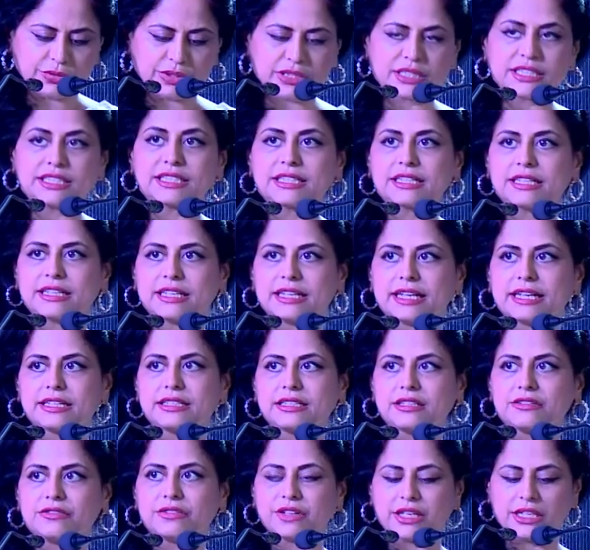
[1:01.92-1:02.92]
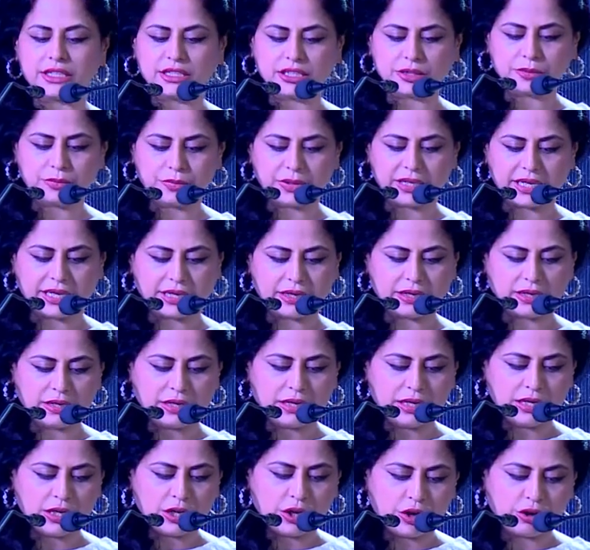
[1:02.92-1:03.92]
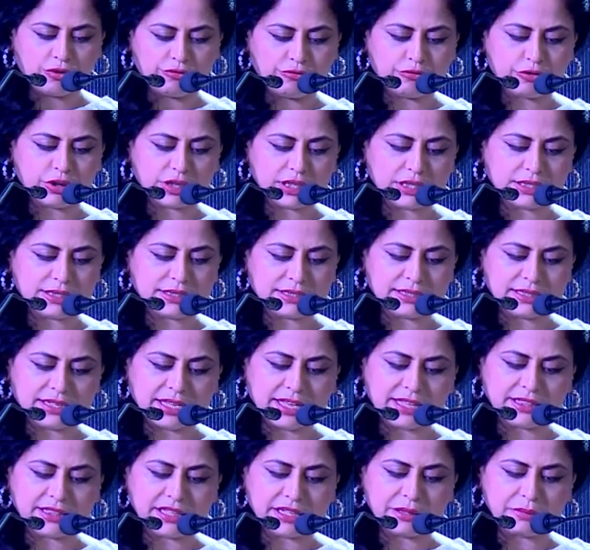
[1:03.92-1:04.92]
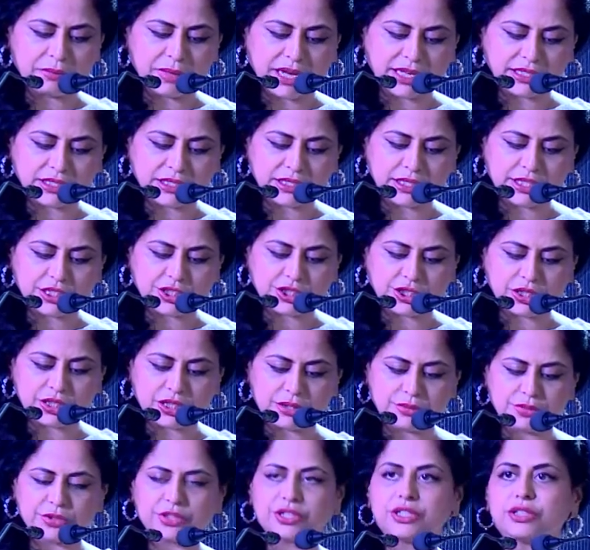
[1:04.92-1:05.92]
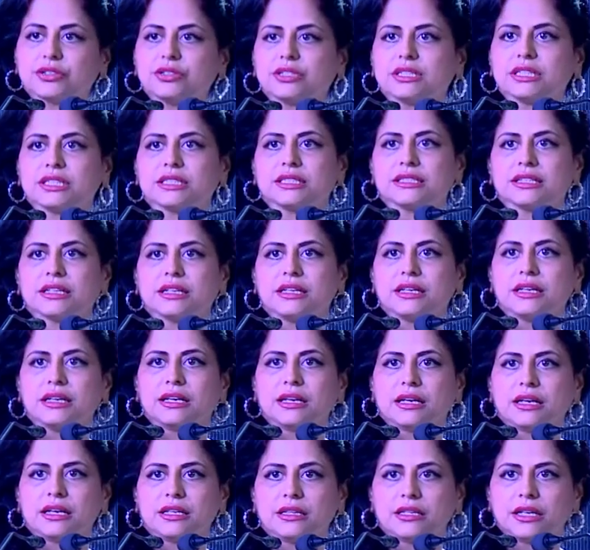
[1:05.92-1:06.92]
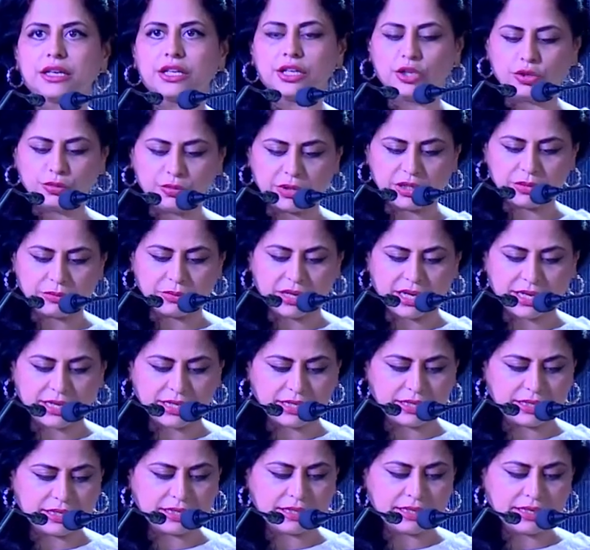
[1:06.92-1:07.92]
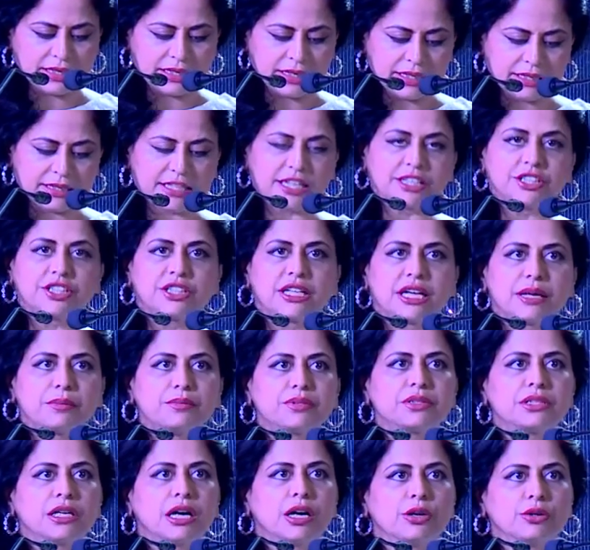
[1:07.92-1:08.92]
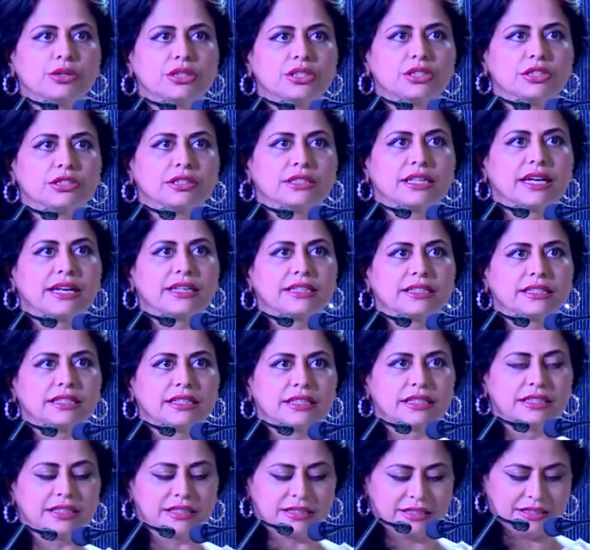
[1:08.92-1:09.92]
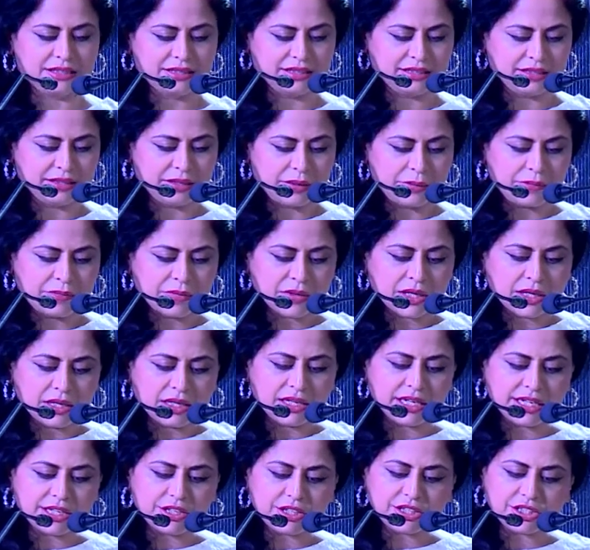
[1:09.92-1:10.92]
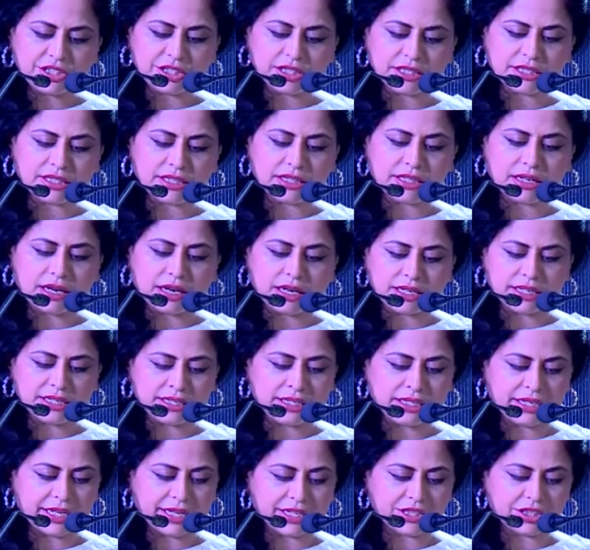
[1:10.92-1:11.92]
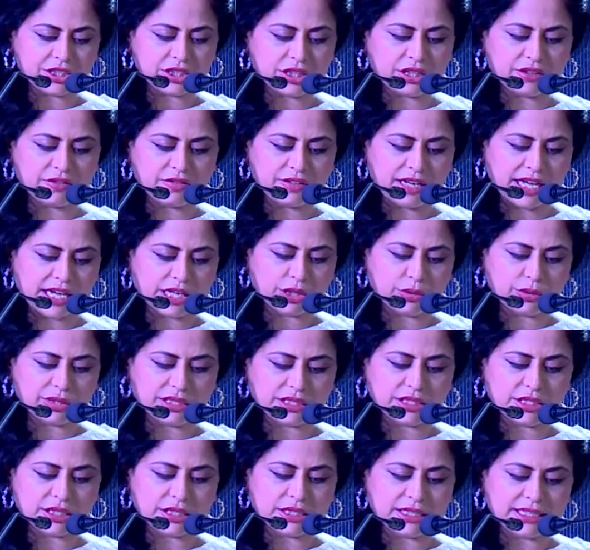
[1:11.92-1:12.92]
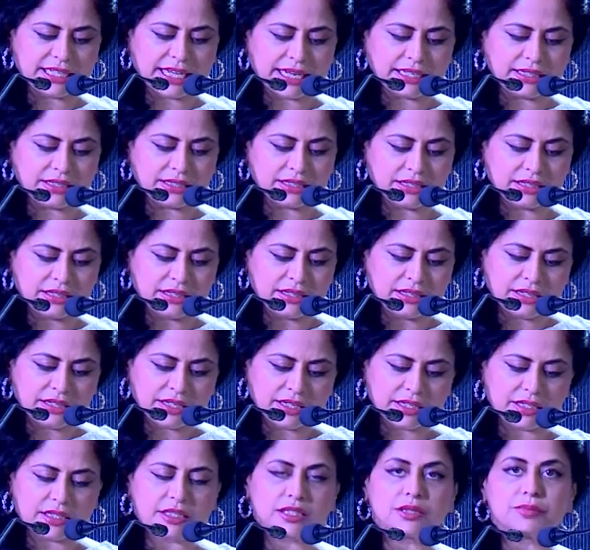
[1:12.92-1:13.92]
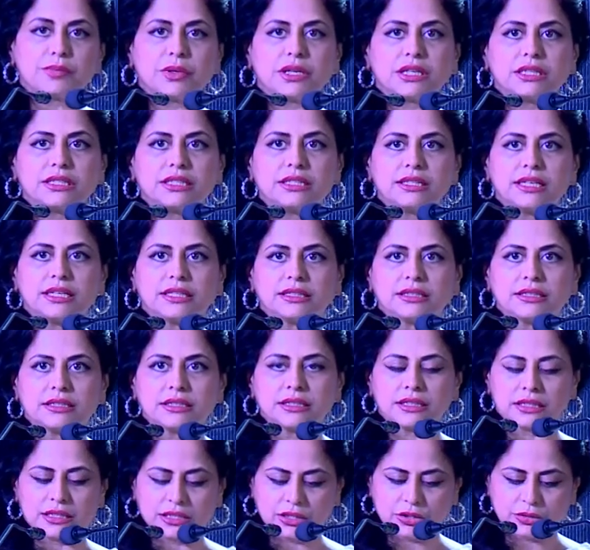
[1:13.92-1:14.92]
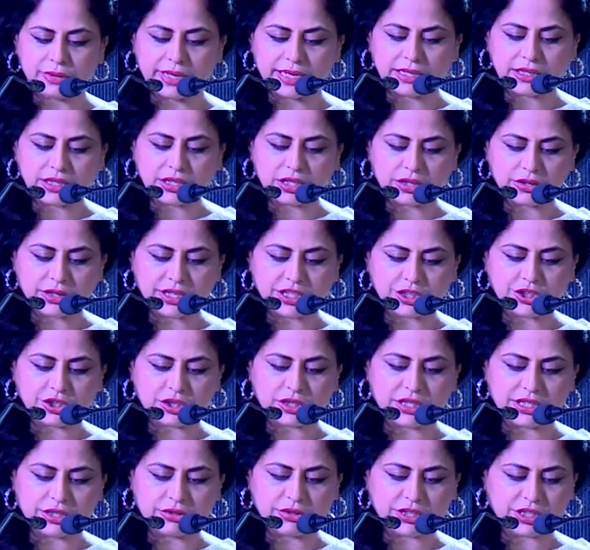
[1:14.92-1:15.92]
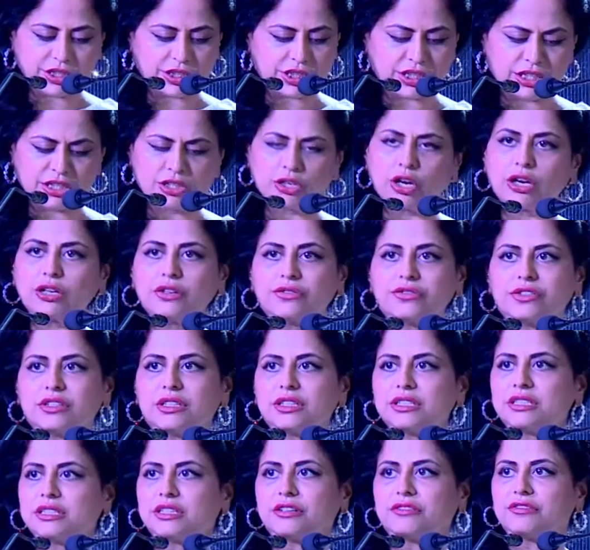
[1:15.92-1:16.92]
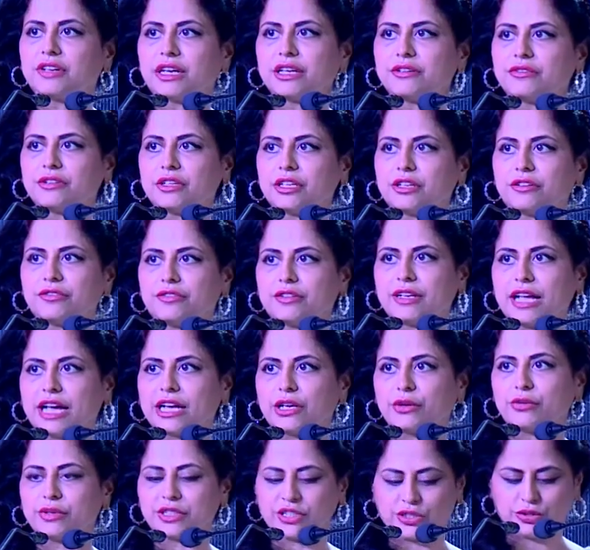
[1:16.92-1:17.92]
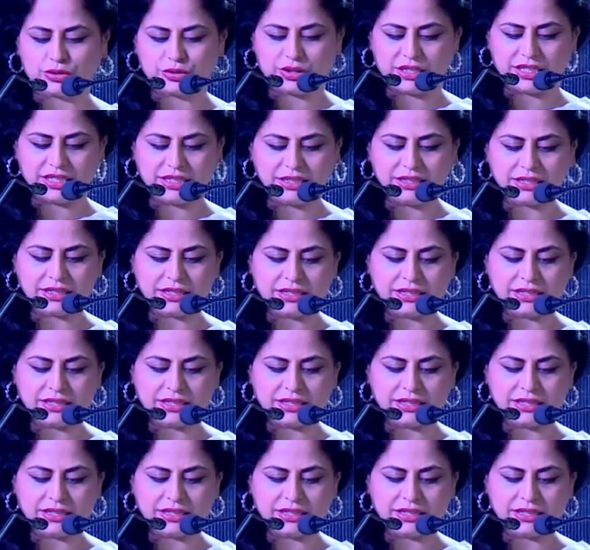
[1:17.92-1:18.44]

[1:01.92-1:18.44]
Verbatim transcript: with its creative interplay of words and the imagination it produces in the human mind that shapes our society. Literature is the guardian angel of language, yet it is pertinent to encourage literature not for the survival of language only,